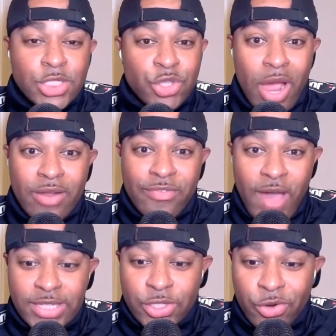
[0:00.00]
Trying to
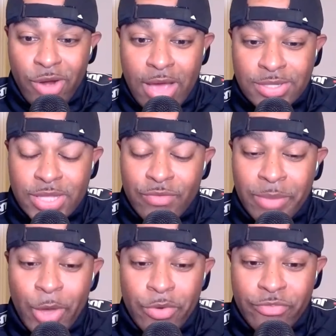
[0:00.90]
fight the crowd and stuff. I'm
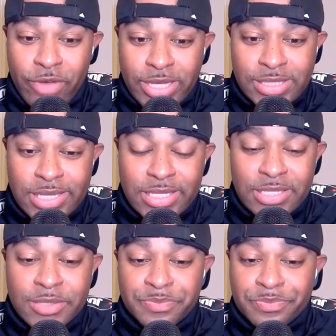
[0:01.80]
like, who the fuck is this?